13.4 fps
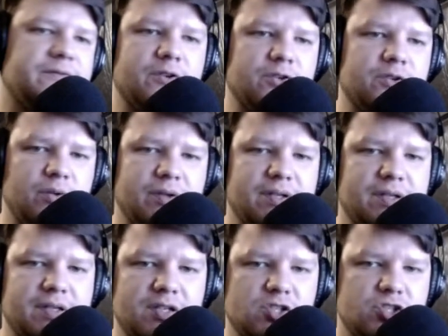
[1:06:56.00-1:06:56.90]
doing the
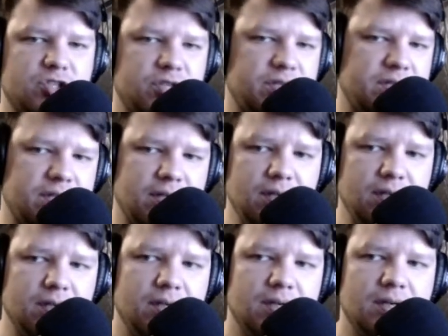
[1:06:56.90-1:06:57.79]
things she did.
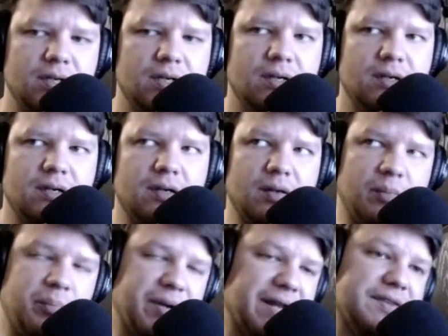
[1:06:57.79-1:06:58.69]

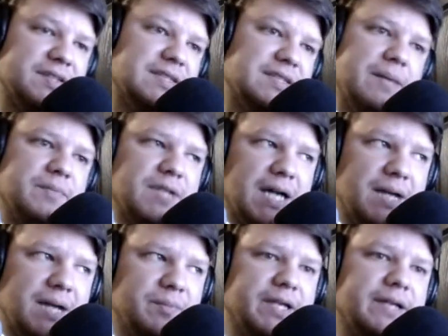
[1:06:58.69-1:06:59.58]
But at the same
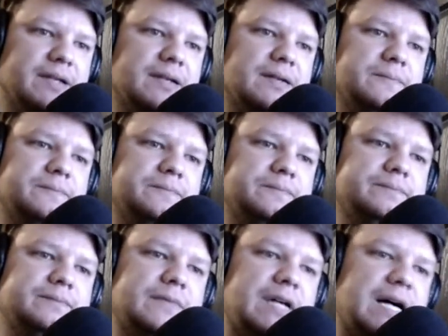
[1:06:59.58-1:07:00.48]
time, like
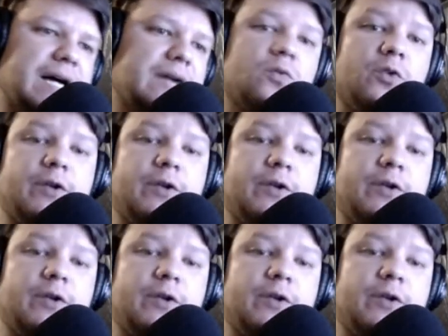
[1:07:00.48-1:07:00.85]
I don't really